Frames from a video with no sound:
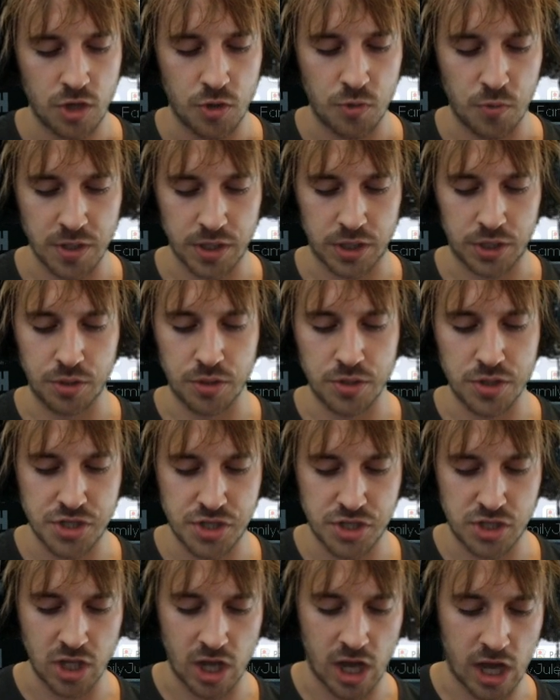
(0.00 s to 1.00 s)
recurse
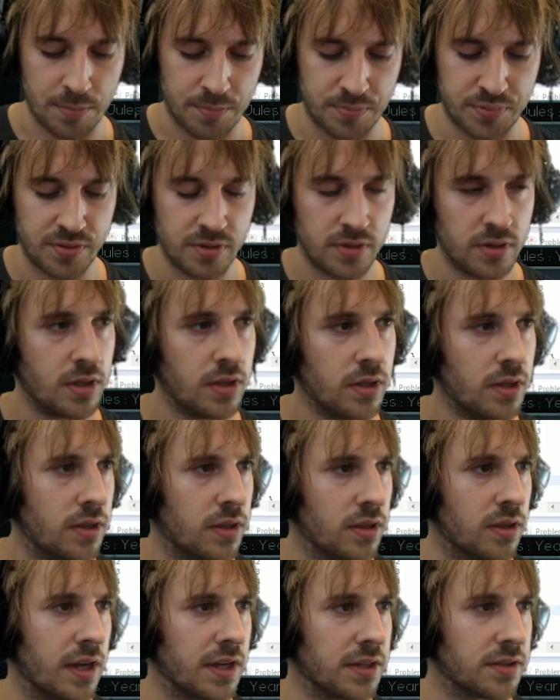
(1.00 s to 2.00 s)
stop
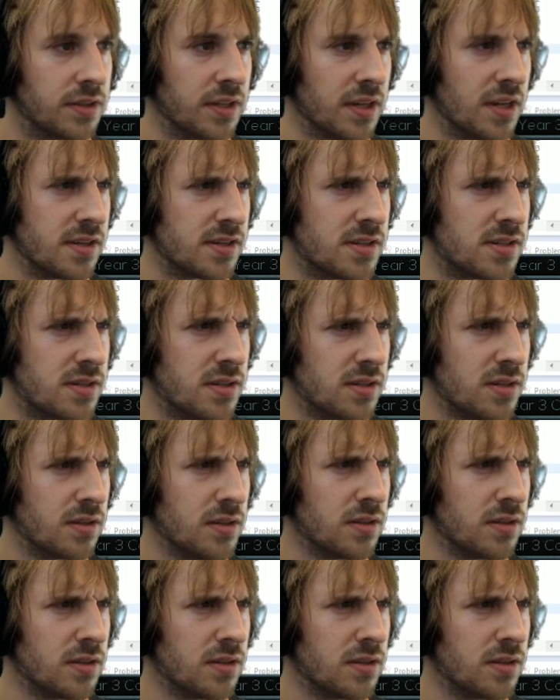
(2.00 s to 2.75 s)
like this.